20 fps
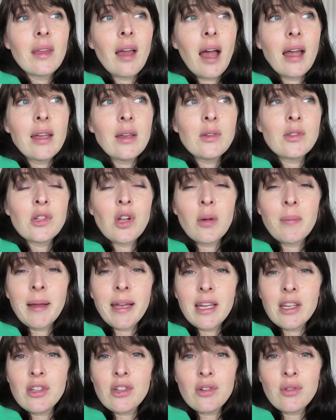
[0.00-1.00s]
I used all my
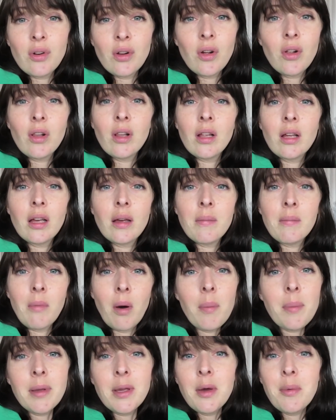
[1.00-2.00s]
kitchen roll,
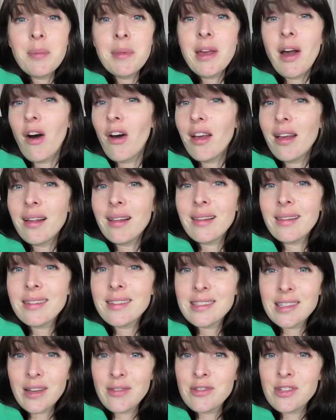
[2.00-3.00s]
mopping up the oil
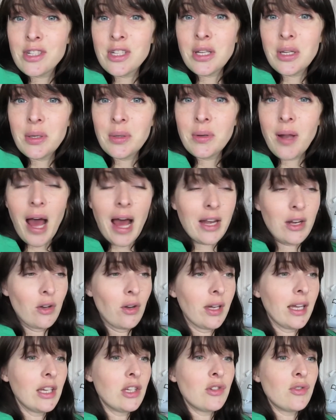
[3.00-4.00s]
this afternoon. I had
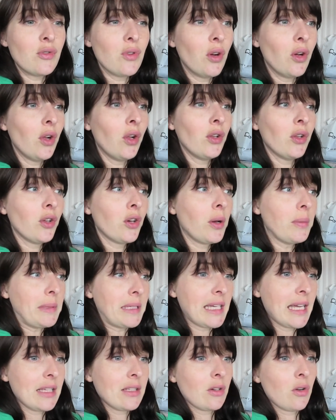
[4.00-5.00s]
no kitchen roll a couple
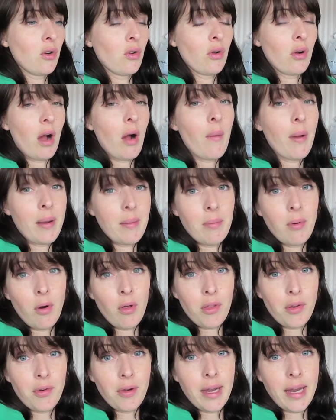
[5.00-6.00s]
of days ago. I went and
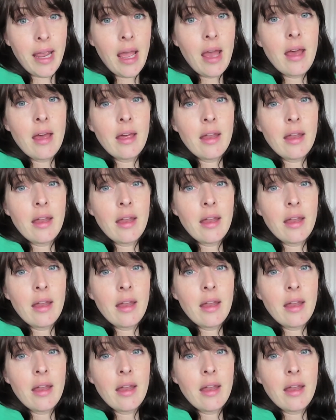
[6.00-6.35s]
bought 3.